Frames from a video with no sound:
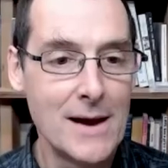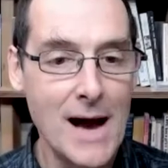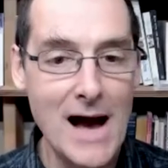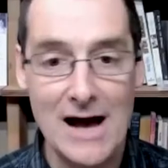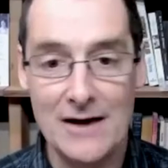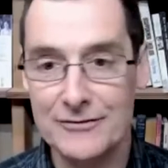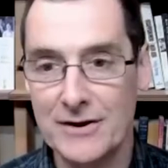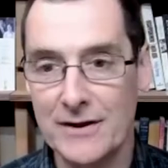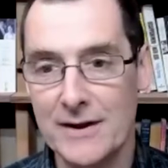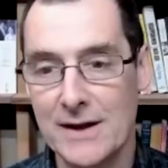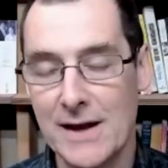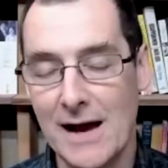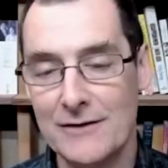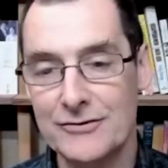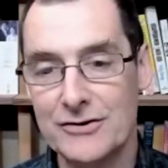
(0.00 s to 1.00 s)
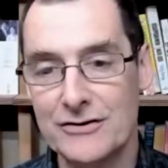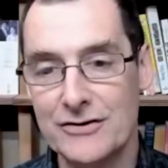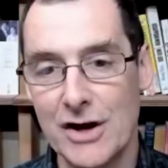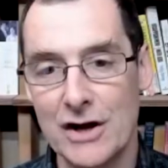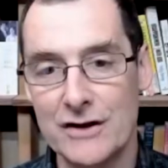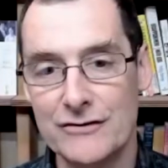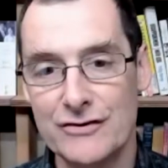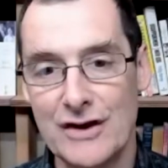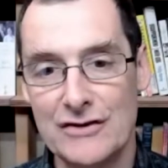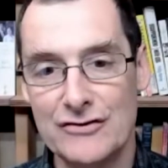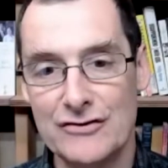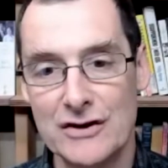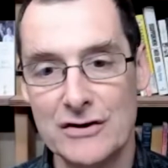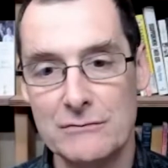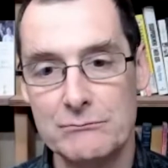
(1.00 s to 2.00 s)
After tonight's
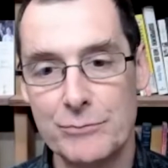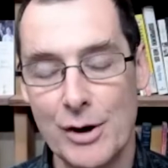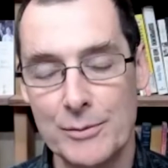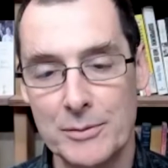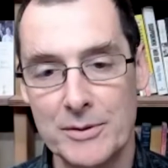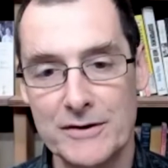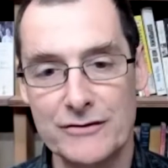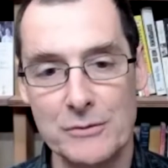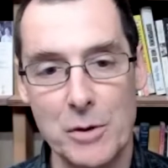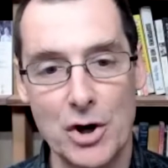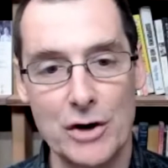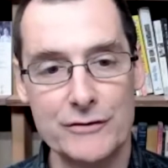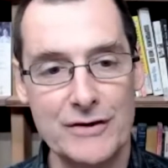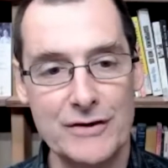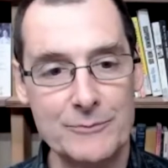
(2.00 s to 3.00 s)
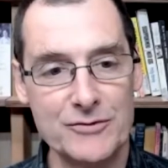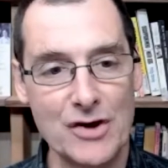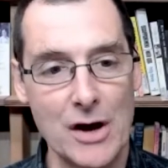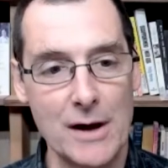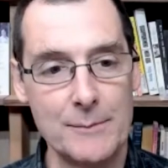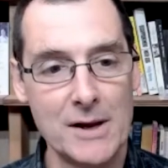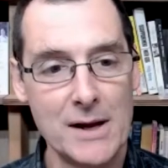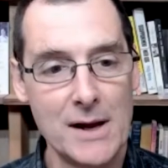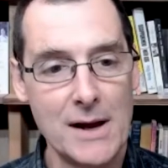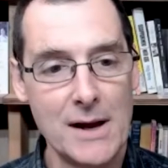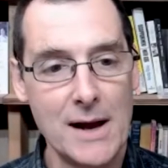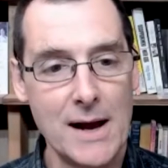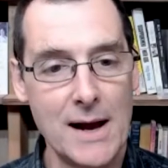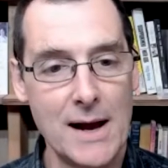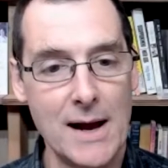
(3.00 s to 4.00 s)
session, probably tomorrow sometime,
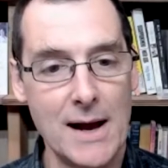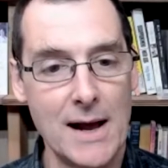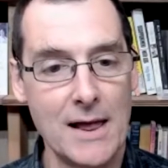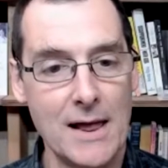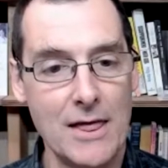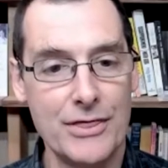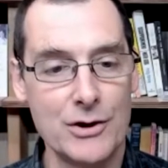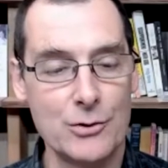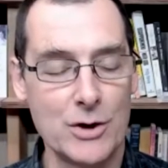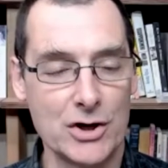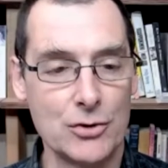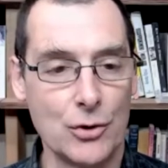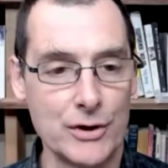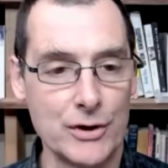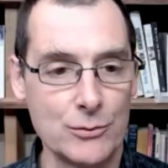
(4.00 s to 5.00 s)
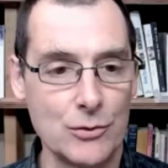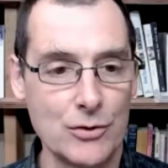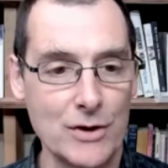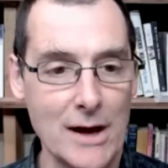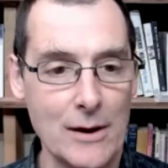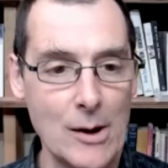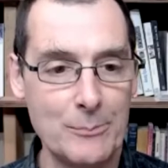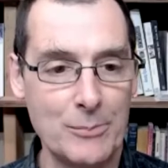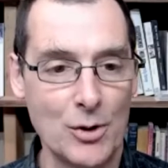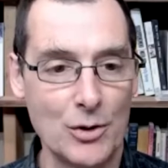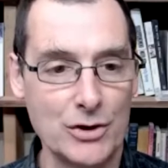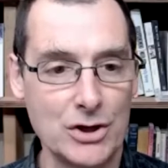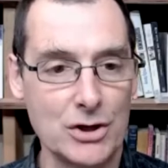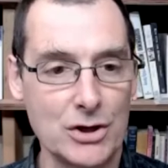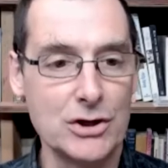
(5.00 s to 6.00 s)
the recording will go up
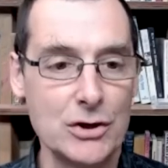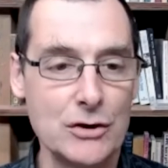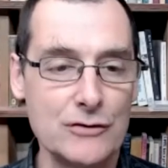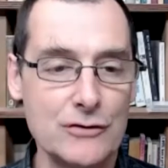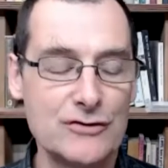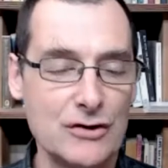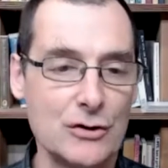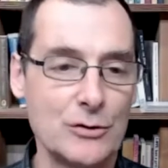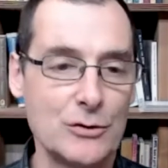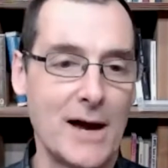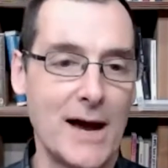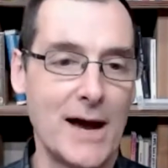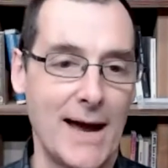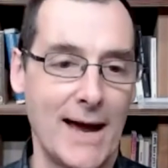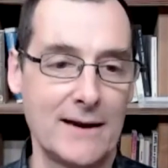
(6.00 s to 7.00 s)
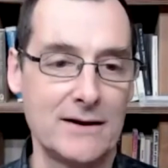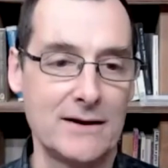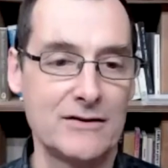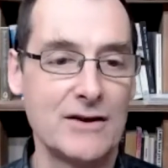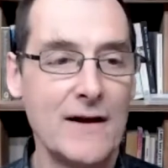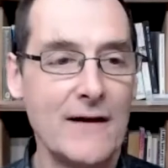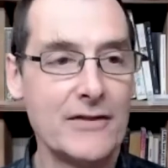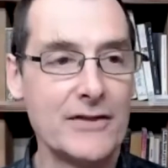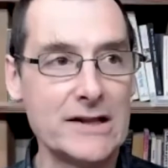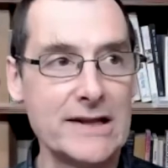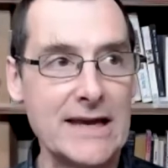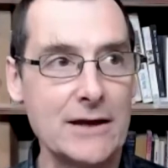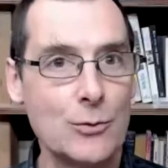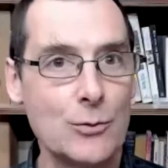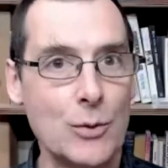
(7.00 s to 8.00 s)
on YouTube and the
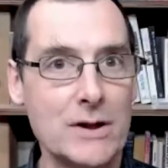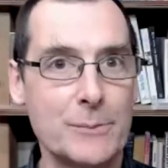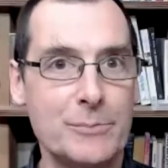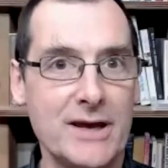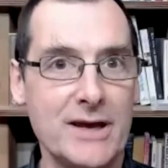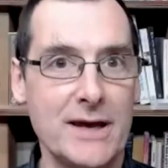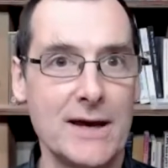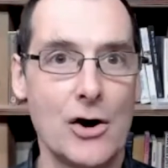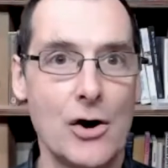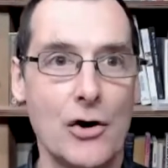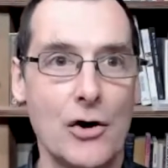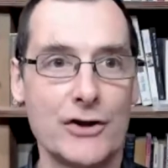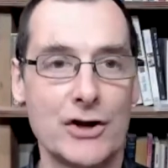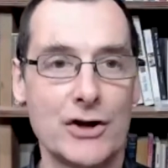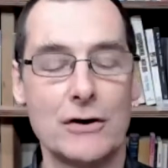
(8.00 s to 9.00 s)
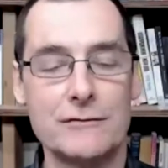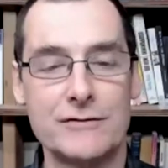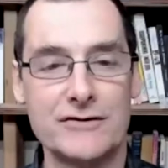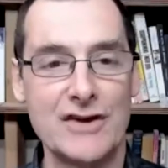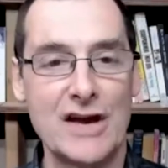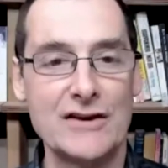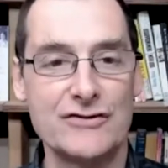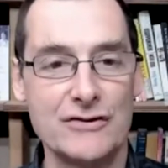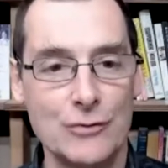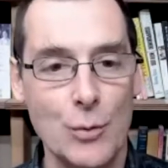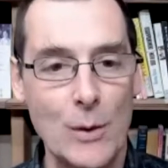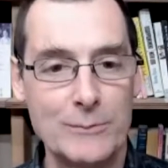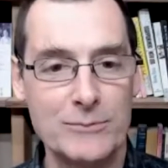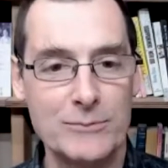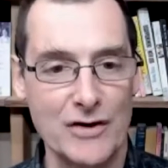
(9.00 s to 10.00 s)
link will appear on the Conversations
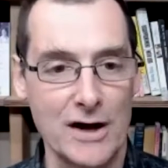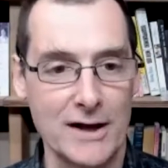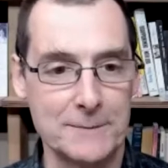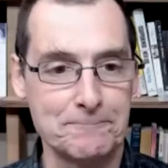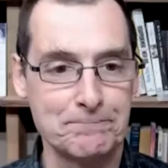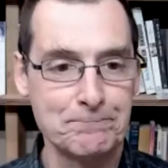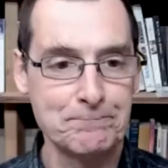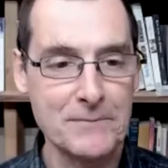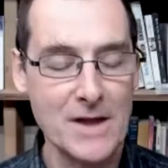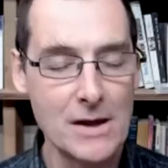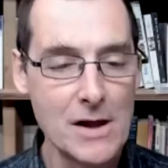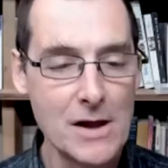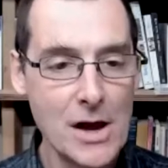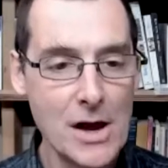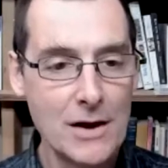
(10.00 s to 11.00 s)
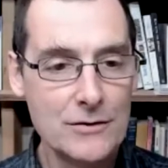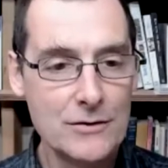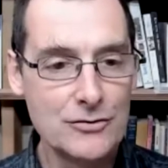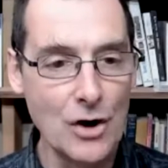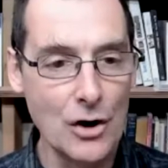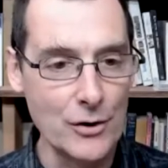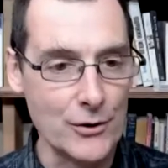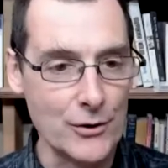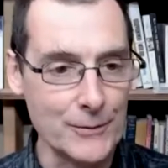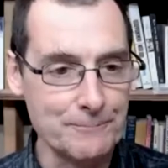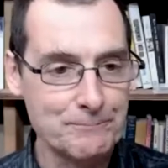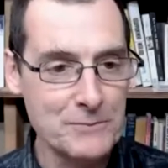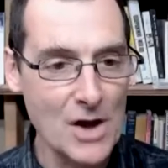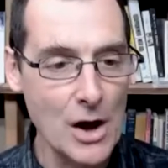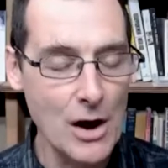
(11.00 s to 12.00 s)
website. Doru,
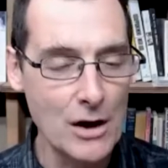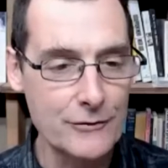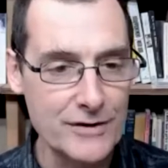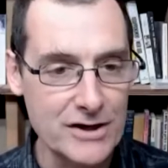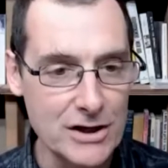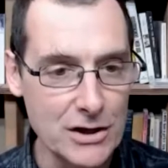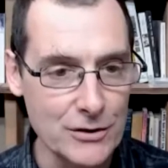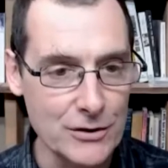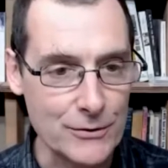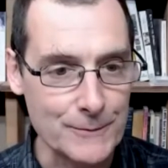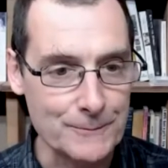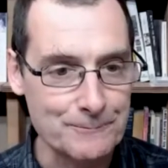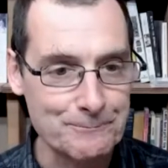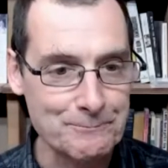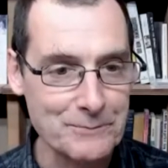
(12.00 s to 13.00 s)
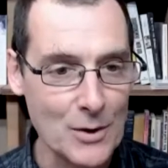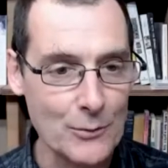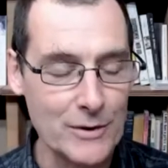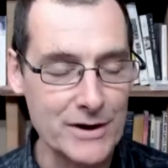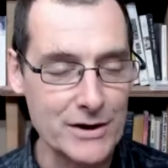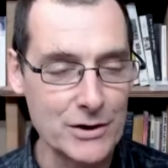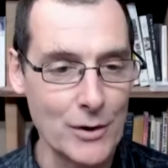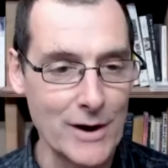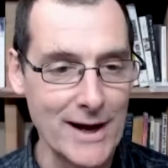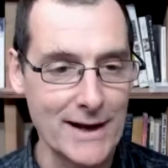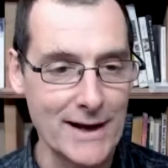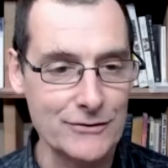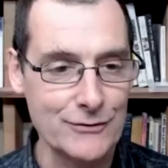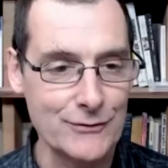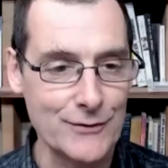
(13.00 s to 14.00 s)
over to you. We're in your
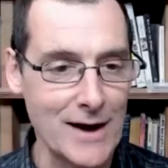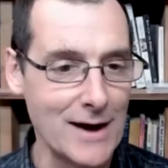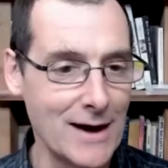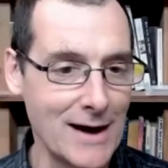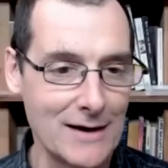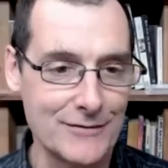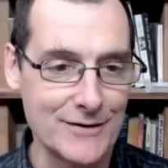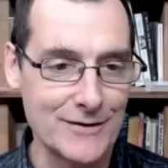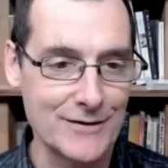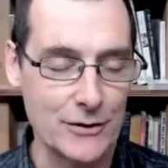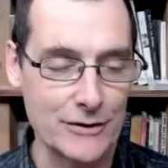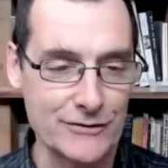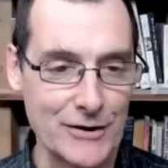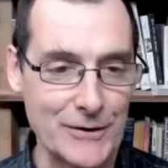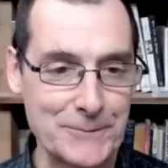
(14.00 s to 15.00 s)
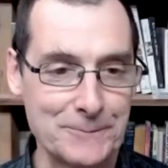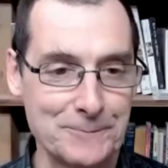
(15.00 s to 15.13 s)
hands for half an hour or so.